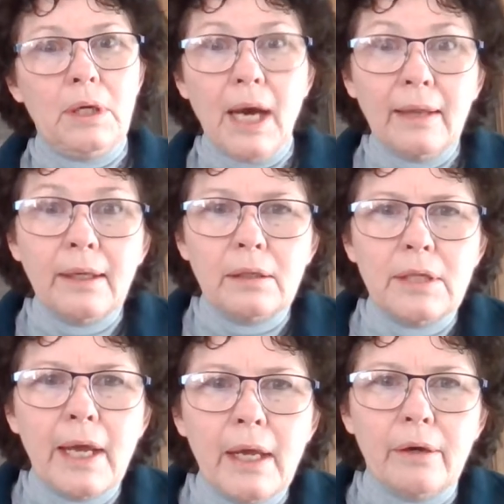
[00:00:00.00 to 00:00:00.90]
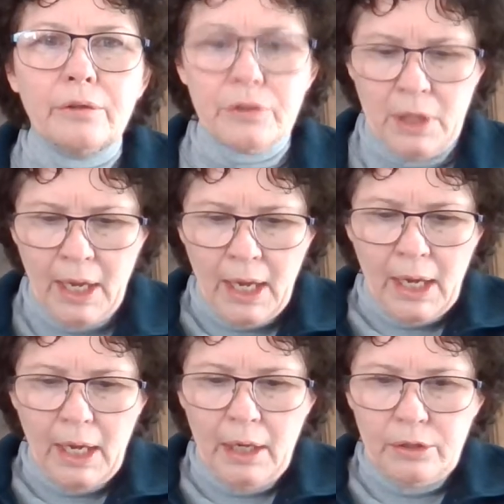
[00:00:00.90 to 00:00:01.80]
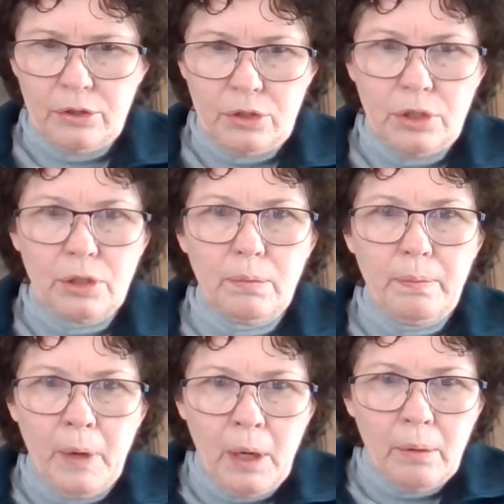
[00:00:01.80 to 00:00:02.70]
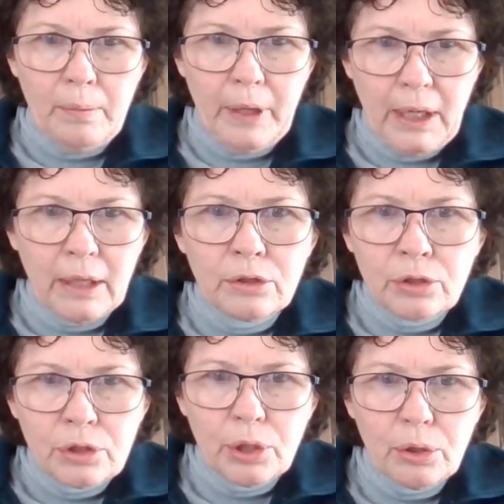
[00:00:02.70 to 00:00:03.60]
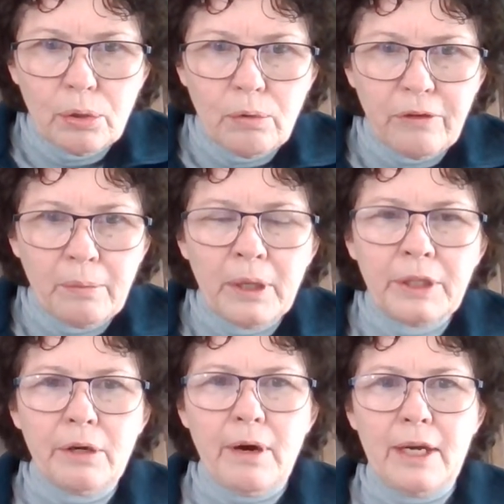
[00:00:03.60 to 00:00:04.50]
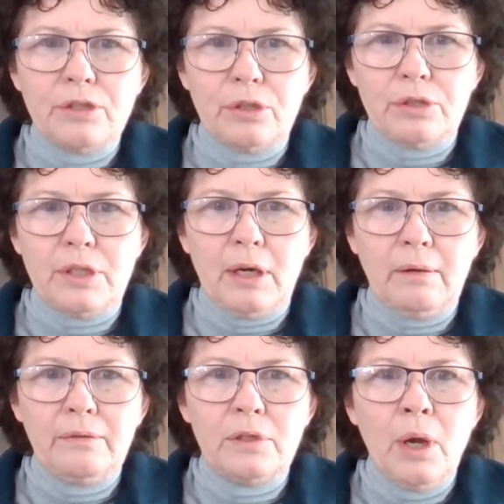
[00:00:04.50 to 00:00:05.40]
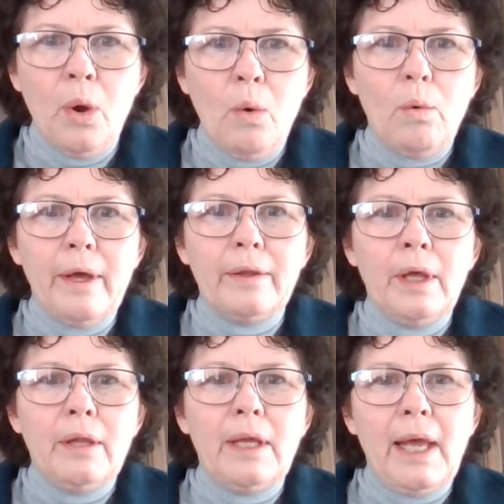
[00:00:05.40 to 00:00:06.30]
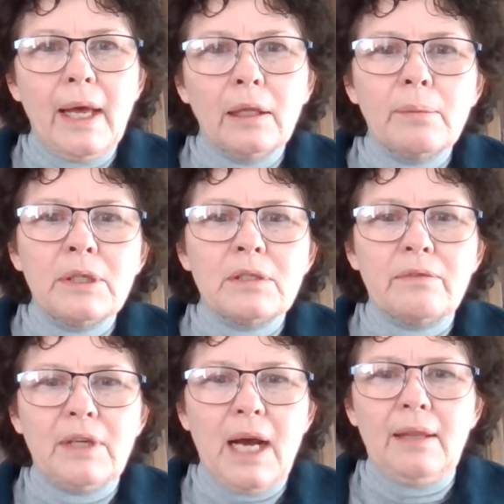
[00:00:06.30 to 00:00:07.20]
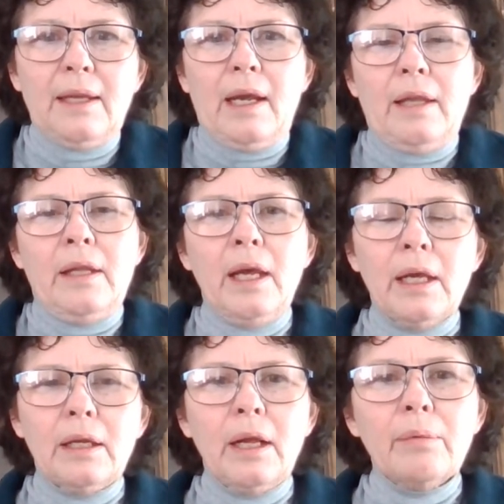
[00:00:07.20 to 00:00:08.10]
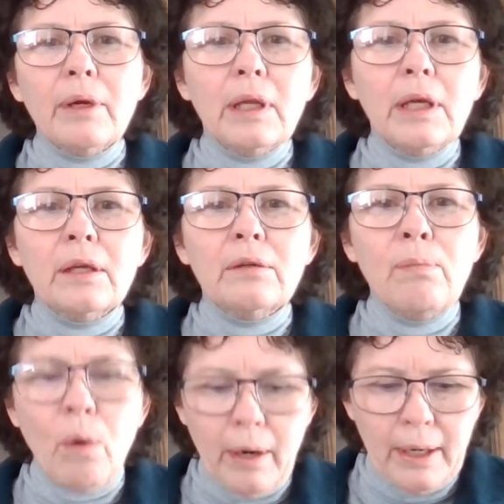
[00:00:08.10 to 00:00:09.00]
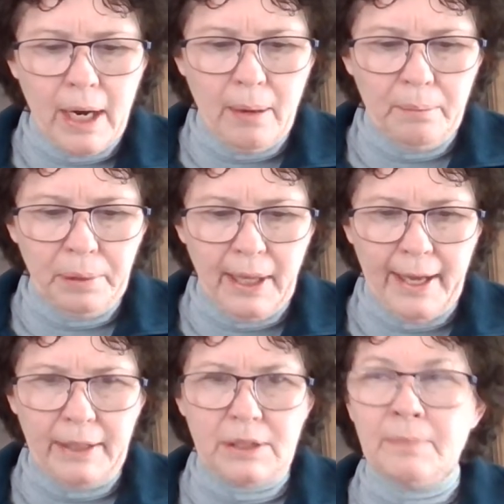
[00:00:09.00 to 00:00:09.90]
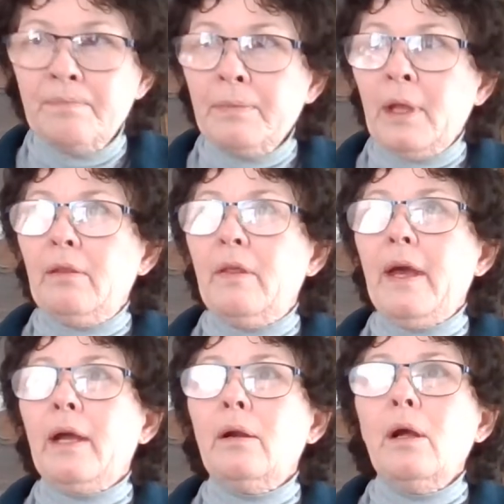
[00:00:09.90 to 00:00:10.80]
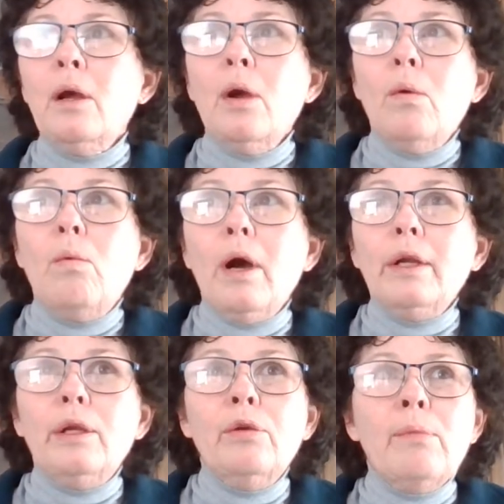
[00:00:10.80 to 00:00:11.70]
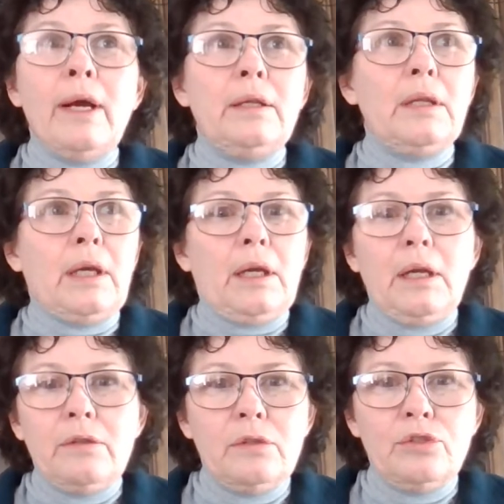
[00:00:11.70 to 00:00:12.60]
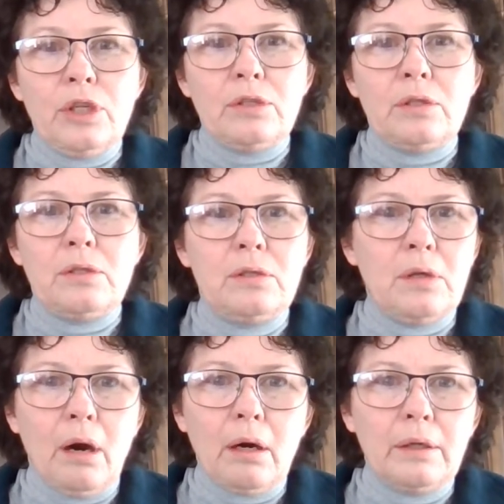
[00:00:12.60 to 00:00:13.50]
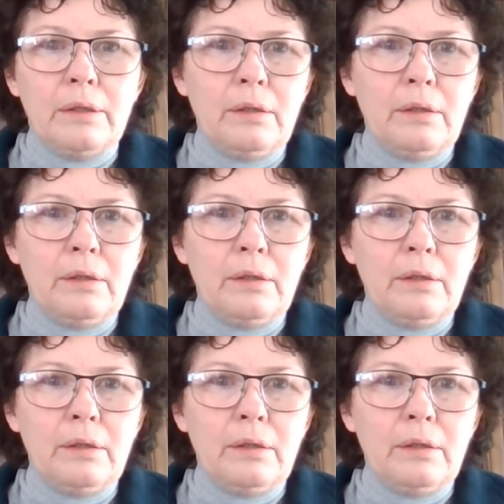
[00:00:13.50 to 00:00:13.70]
Gothic tales is to begin to familiarize yourselves with the elements of Gothic. And it really is more complex than what you might think. It isn't just dark